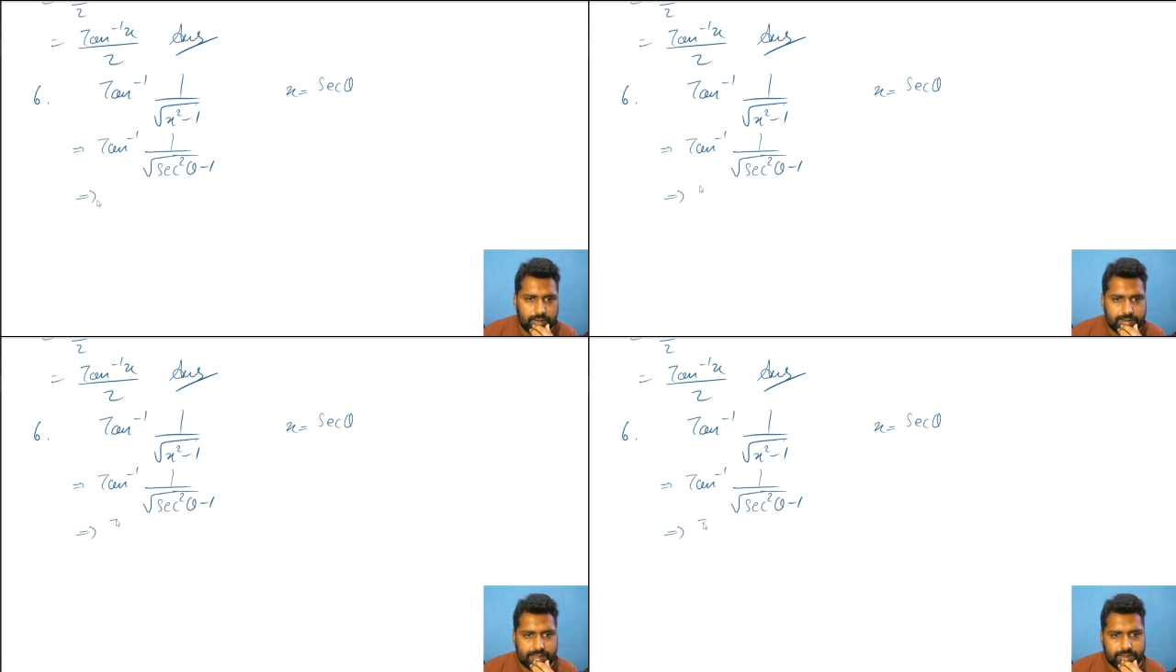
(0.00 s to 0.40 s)

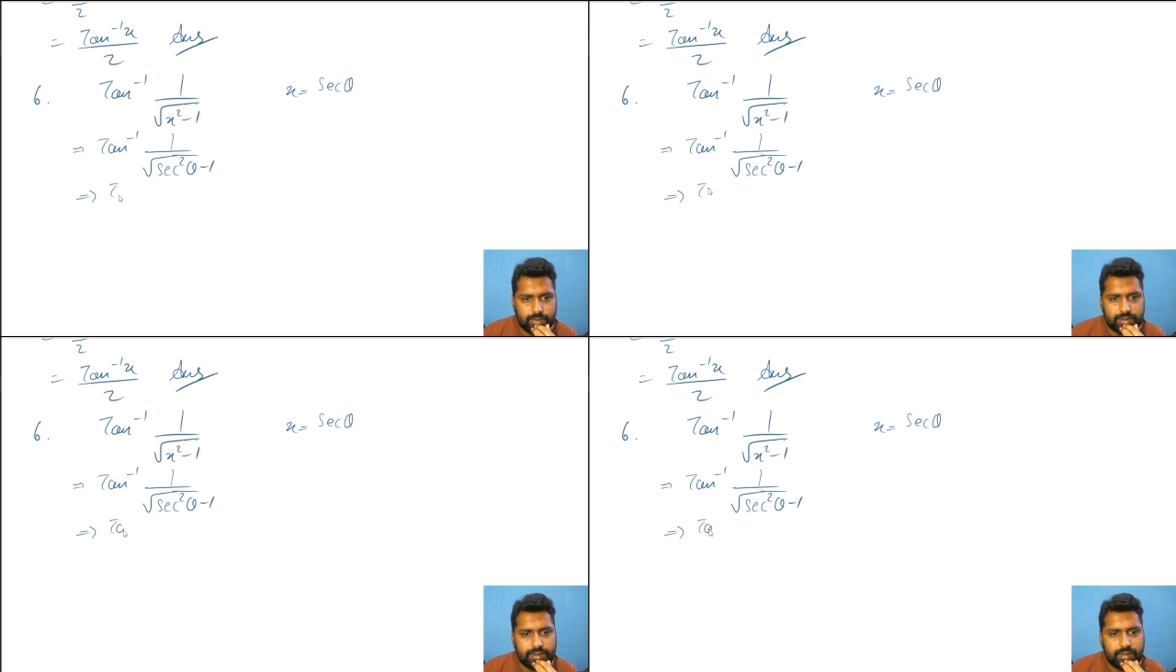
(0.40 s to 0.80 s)
Sec
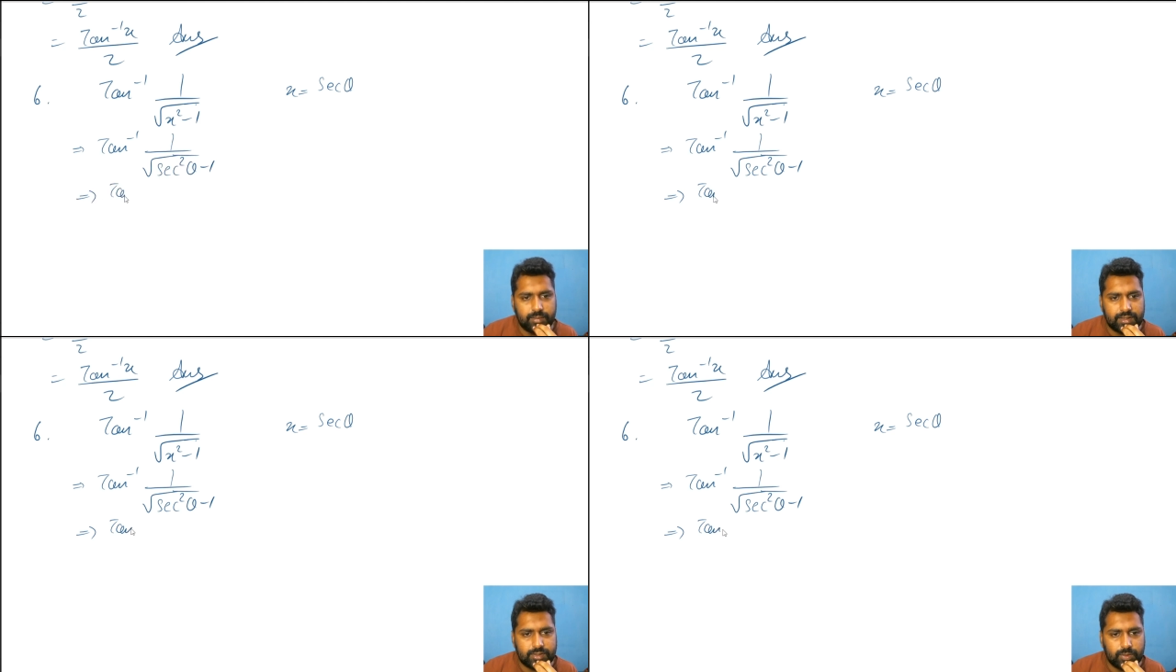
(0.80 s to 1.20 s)
square theta
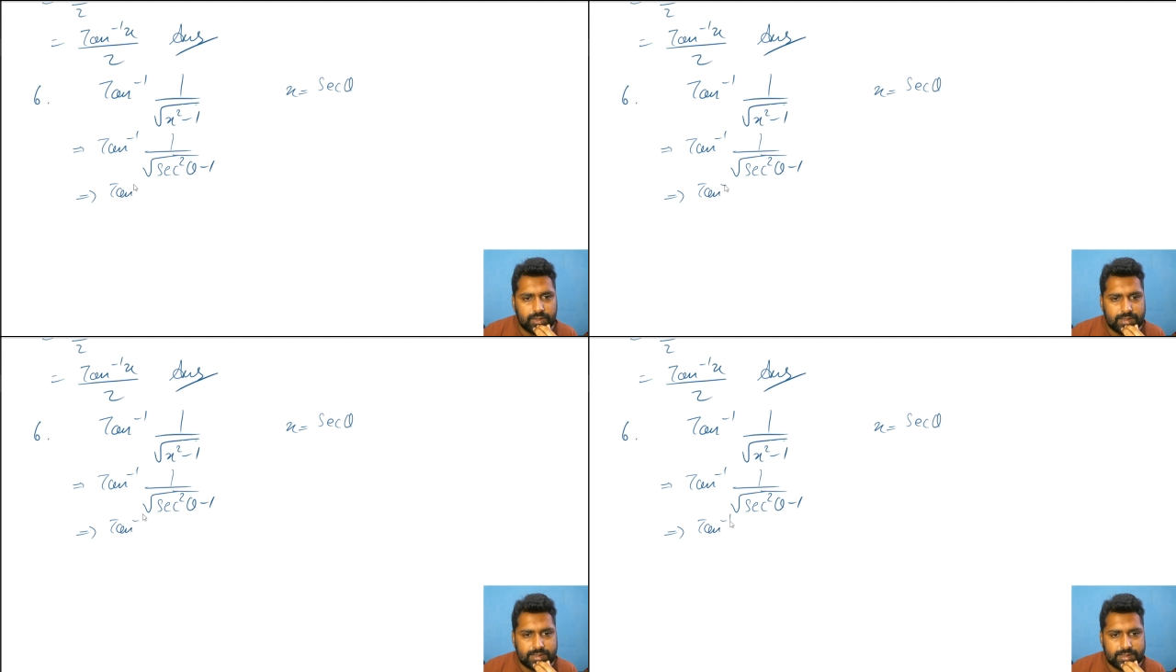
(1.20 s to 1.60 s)
minus 1
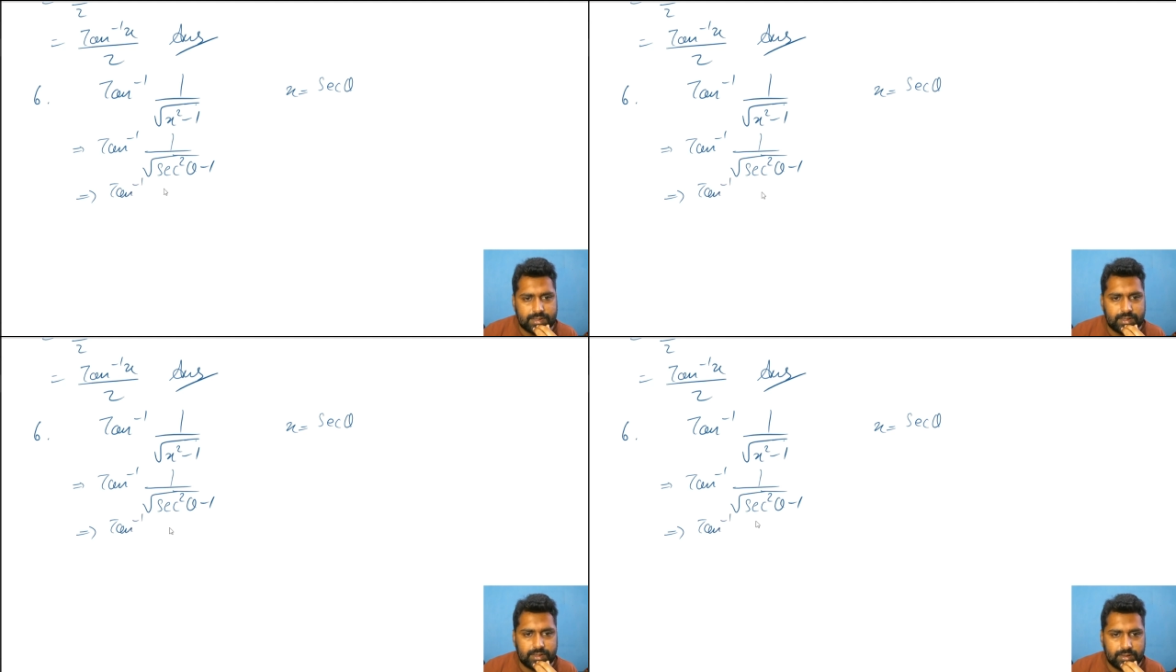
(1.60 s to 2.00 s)
is
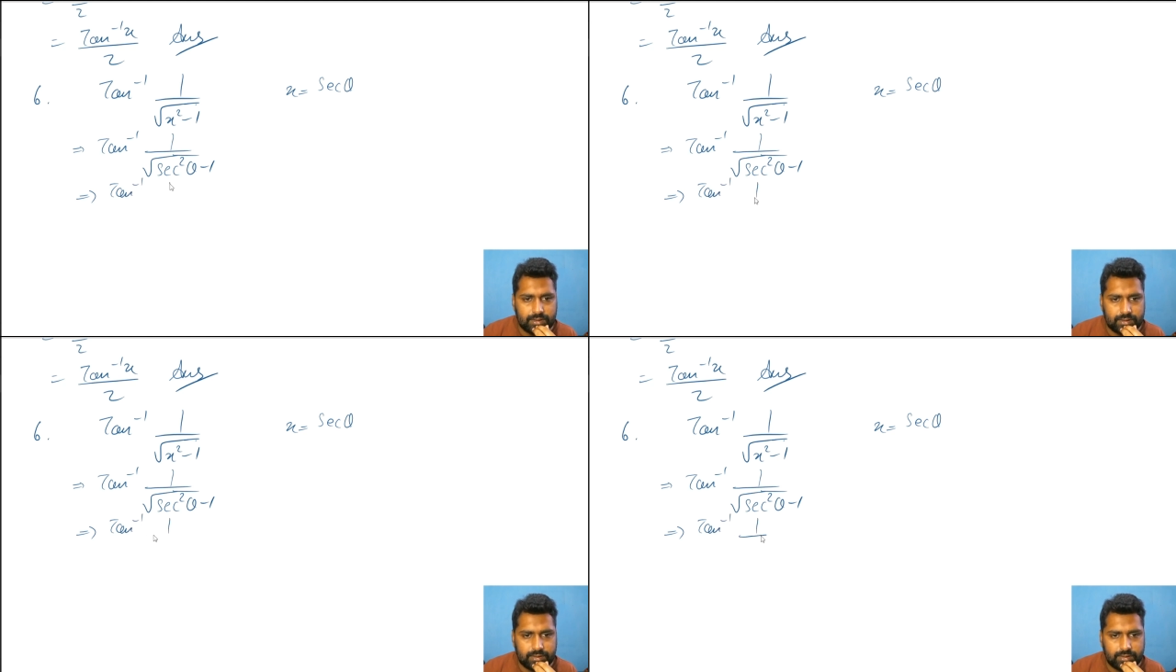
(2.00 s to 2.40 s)

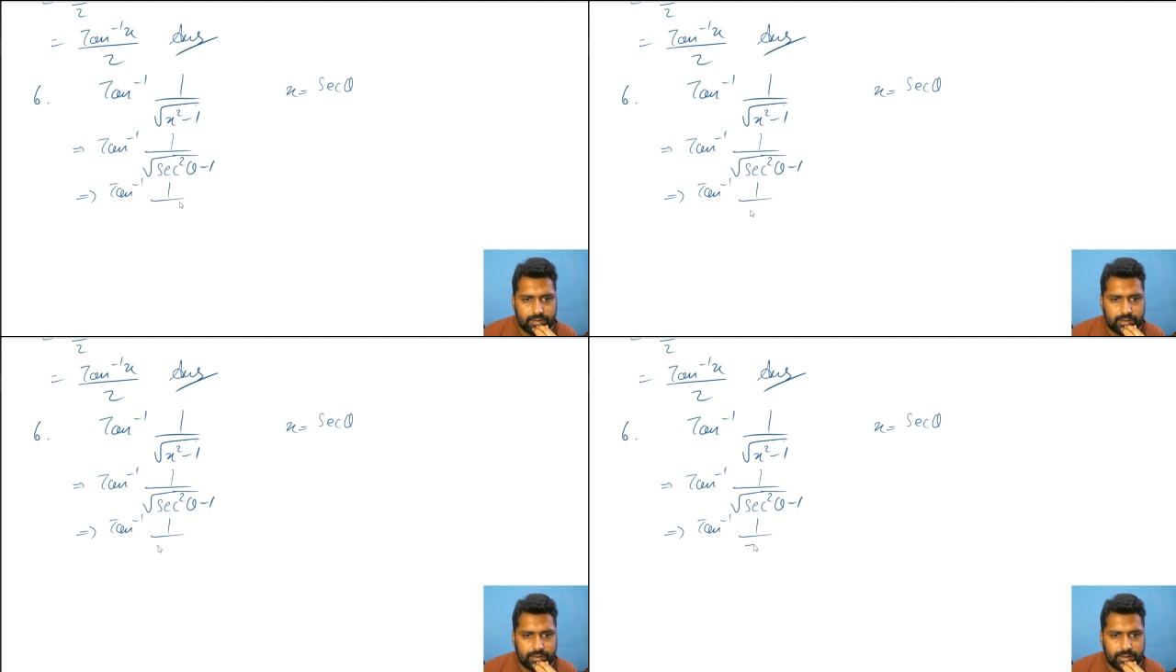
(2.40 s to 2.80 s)

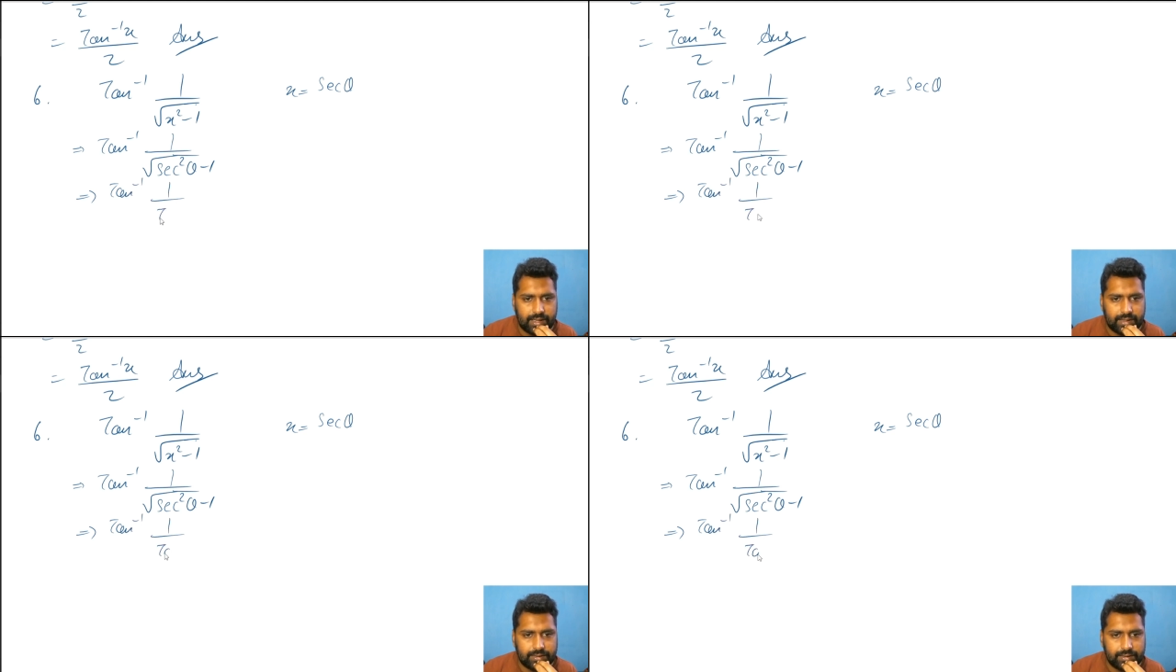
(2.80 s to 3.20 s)

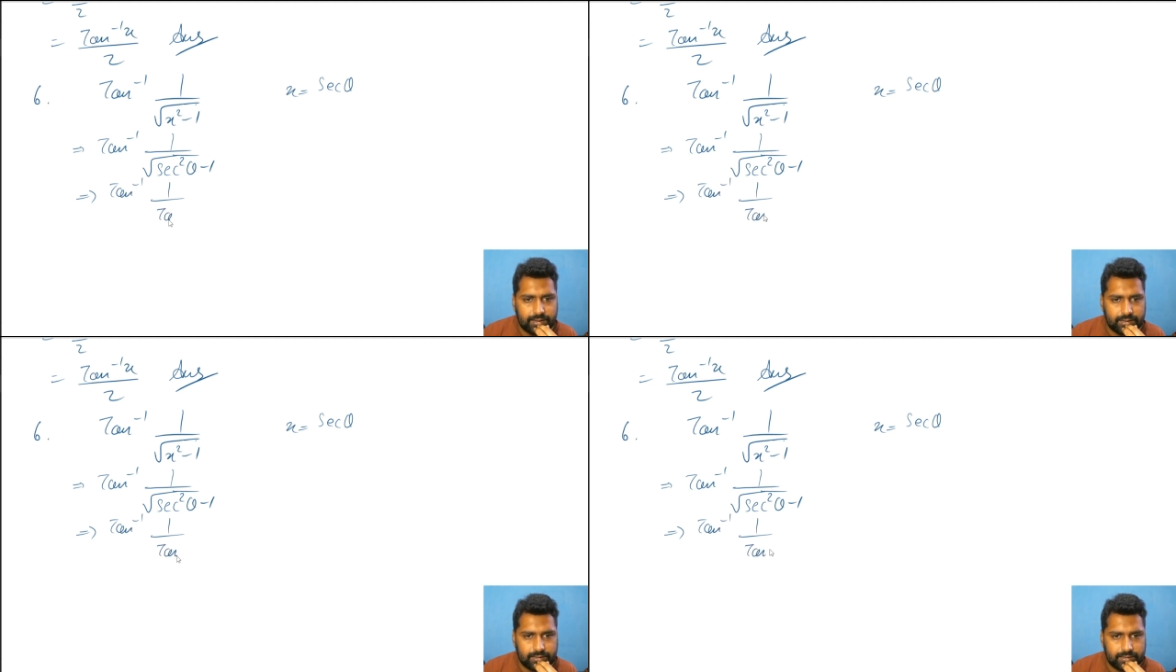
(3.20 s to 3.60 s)
tan theta.